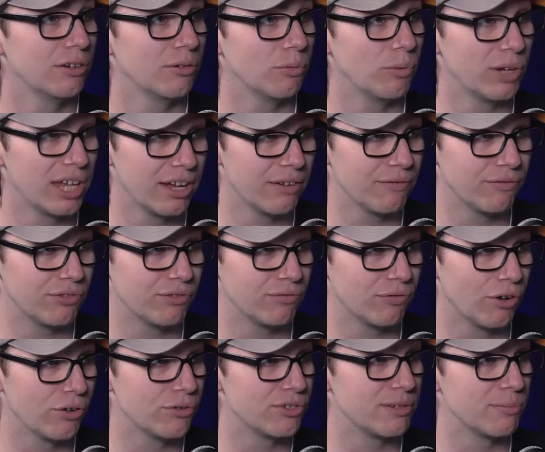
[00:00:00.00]
We have the
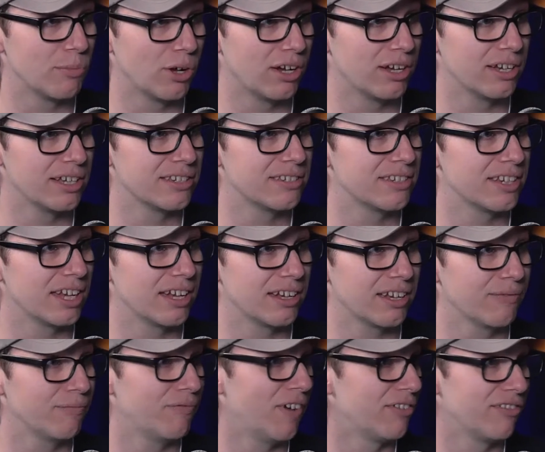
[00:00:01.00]
Rosie Myers
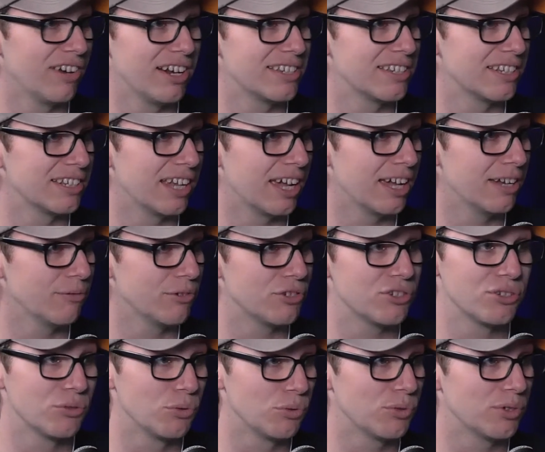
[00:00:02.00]
fundraising day, which
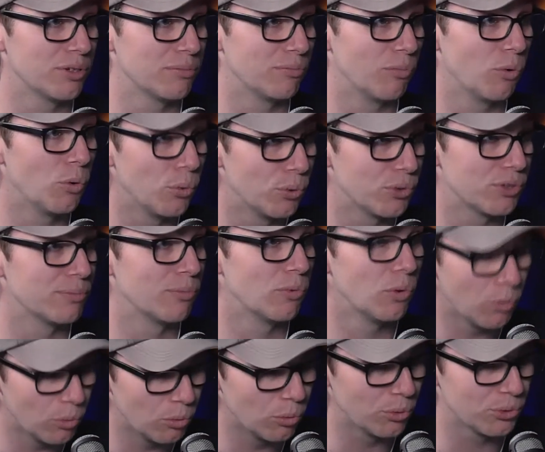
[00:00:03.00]
is an
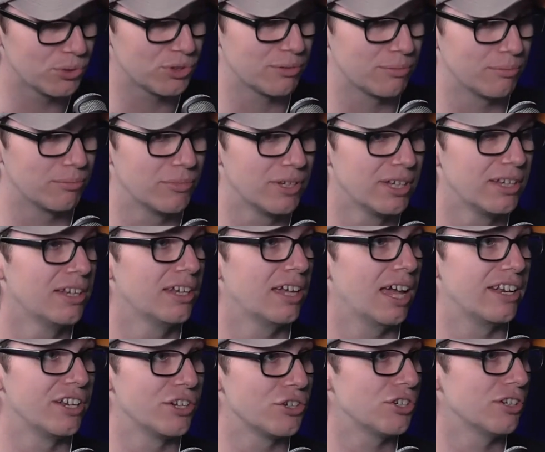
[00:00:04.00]
awesome
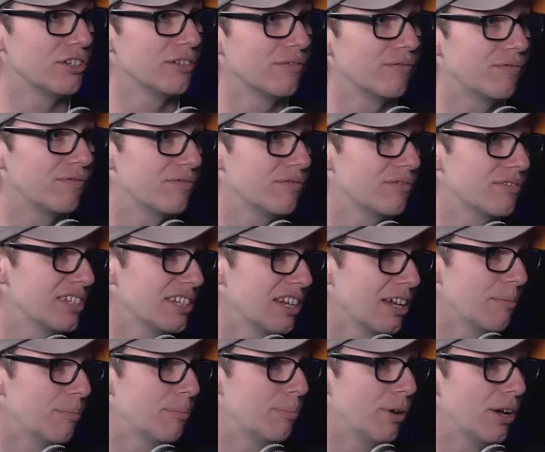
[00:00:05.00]
initiative set
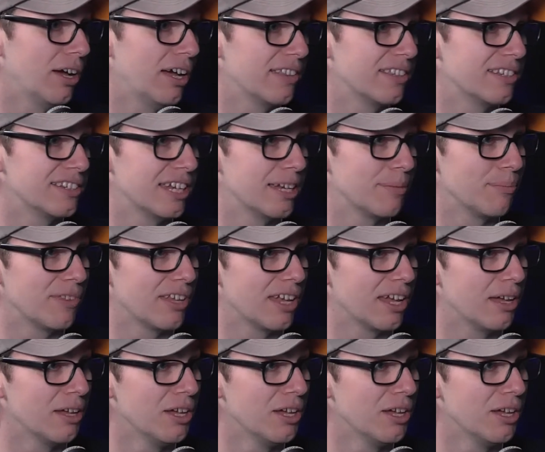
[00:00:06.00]
up by the team there.